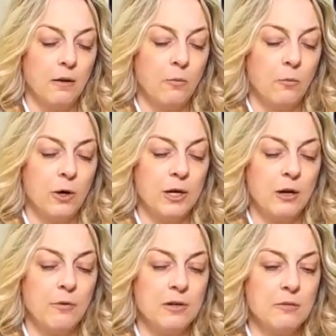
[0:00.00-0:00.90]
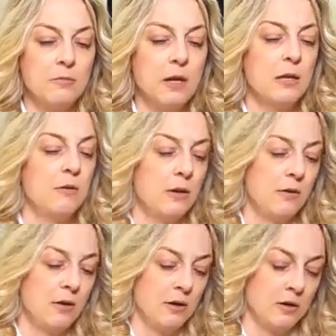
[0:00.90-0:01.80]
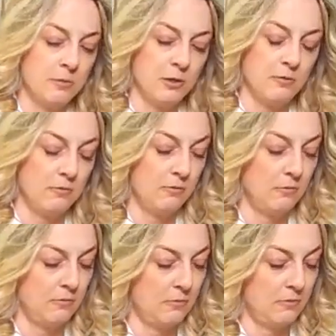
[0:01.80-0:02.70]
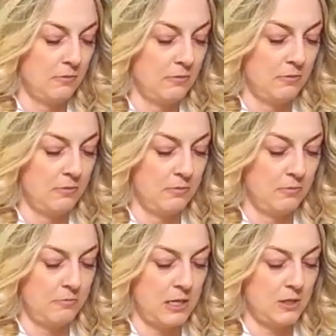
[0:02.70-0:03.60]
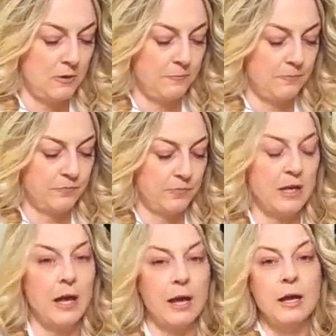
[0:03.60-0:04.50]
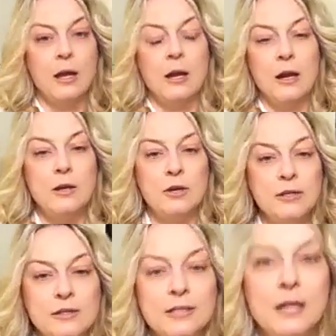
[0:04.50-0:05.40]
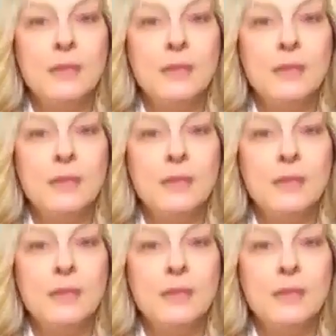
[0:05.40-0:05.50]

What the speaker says: We're going to go into menu here. Come on. Menu, okay? And you can see